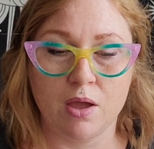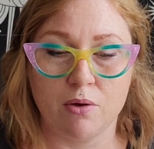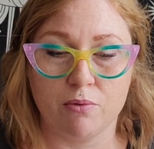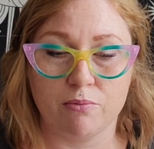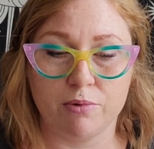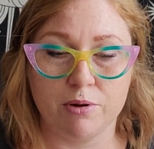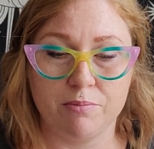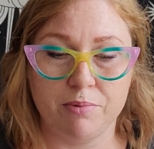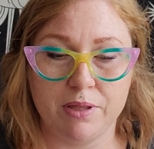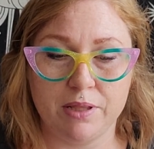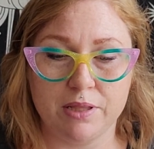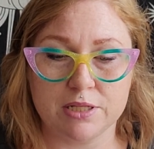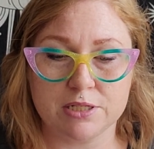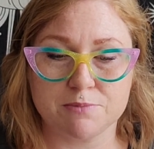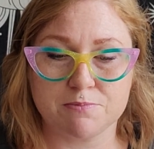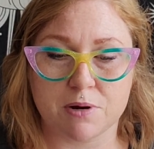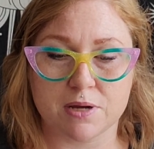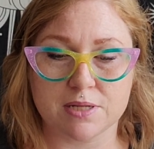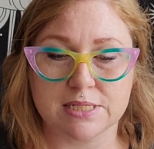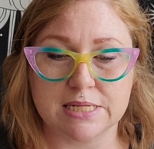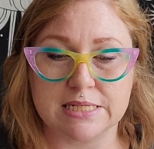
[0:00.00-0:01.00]
Repeat this
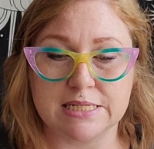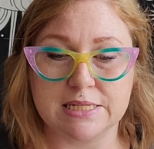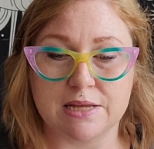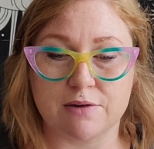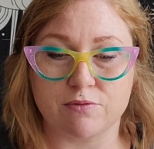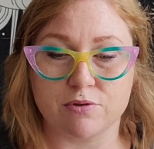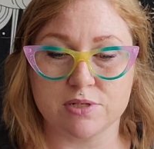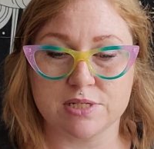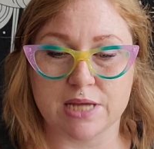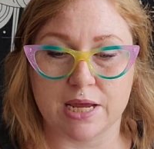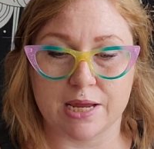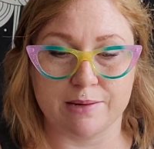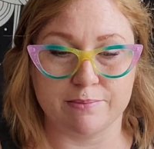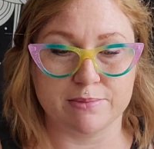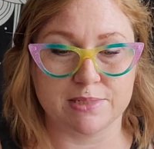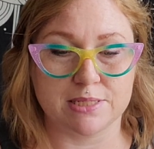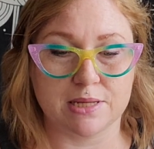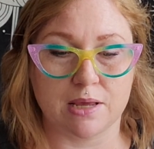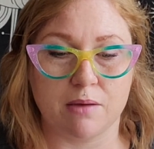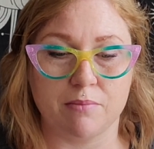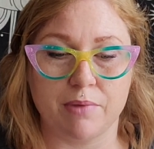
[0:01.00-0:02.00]
process several
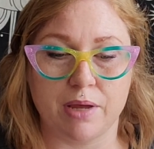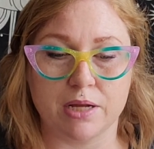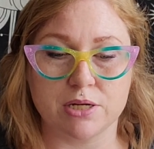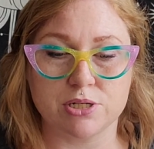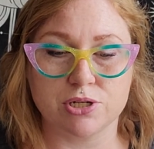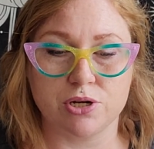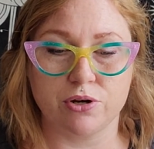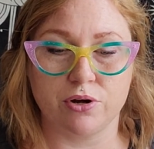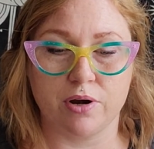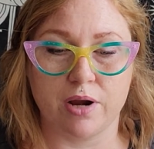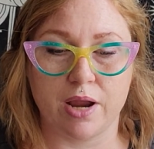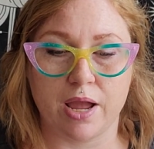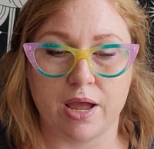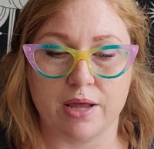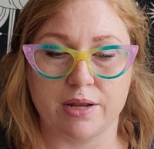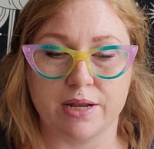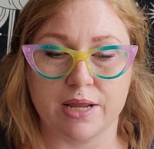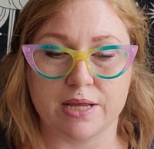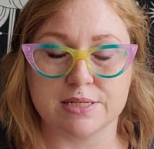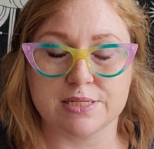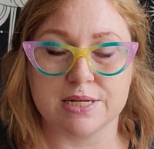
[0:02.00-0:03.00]
times. Imagine your
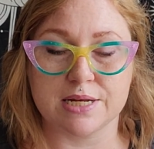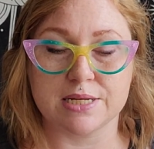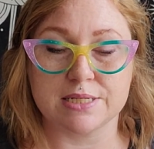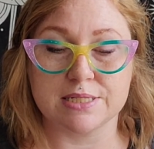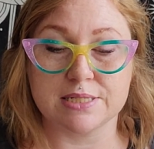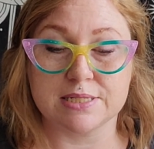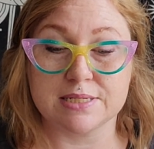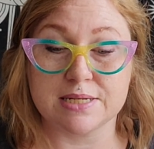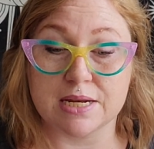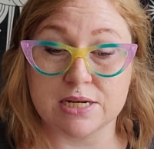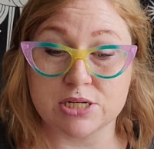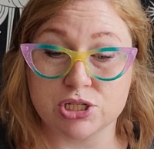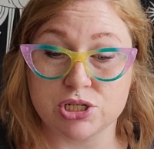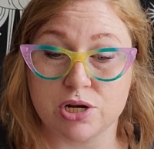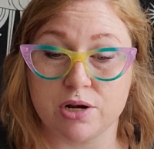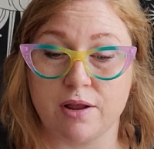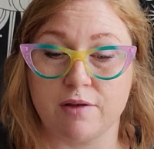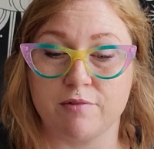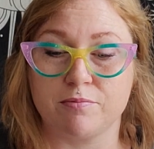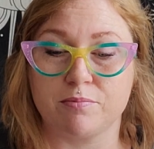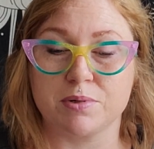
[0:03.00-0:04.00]
hand as an extension
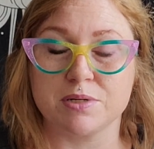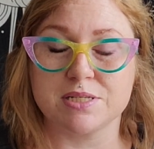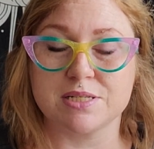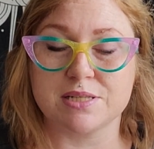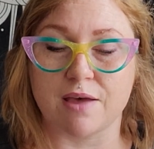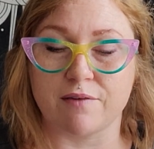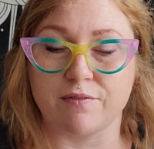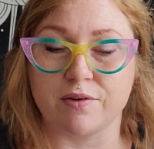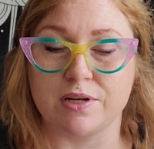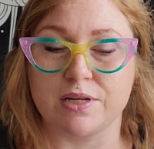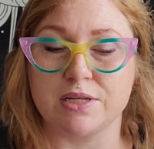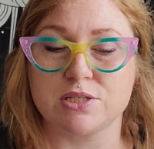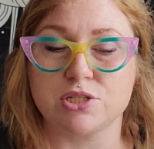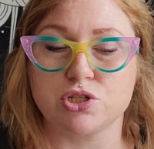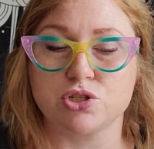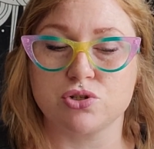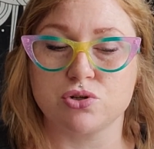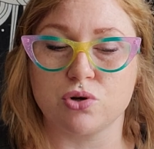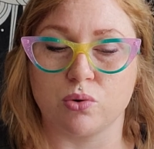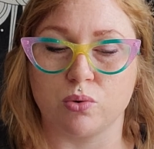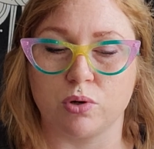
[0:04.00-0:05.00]
of Persephone's
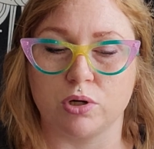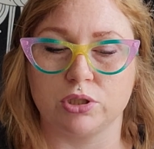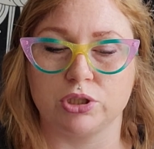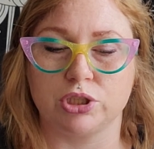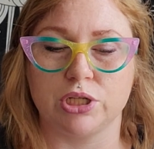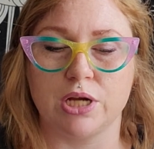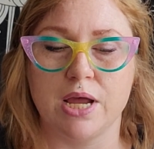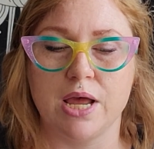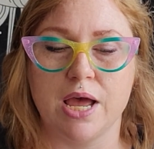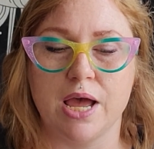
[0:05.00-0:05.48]
torch.